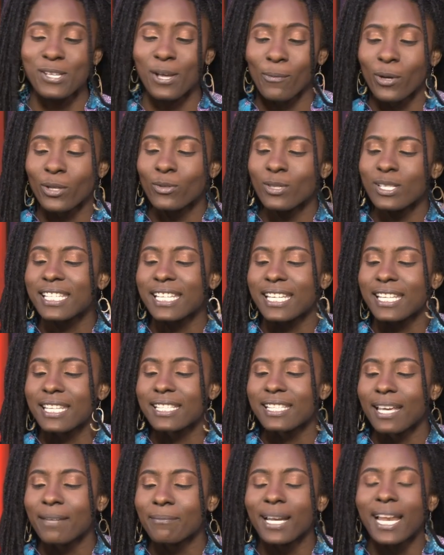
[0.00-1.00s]
someone will see
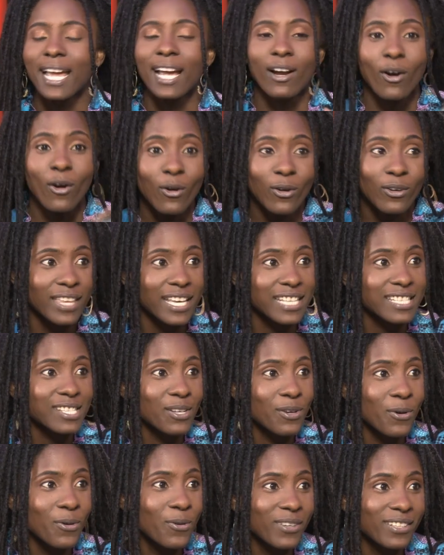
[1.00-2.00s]
this and be like, oh, that's
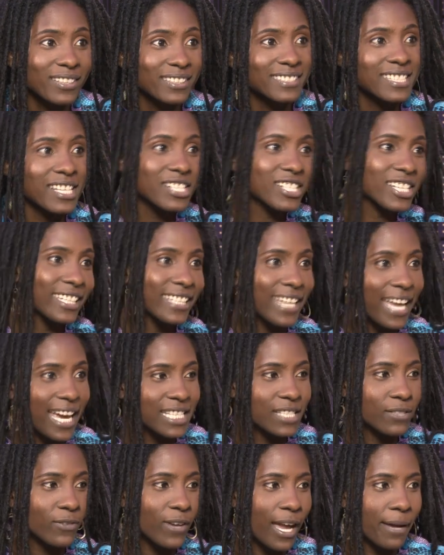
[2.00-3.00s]
cool, such a
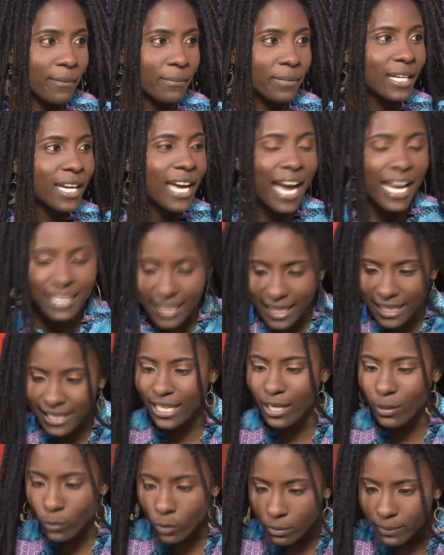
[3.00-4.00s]
nice vibe. And then
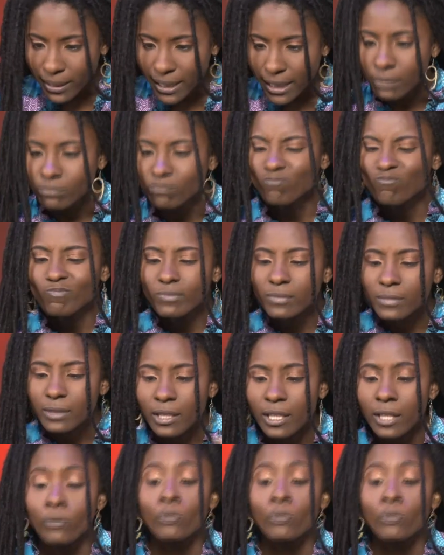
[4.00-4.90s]
they will be, the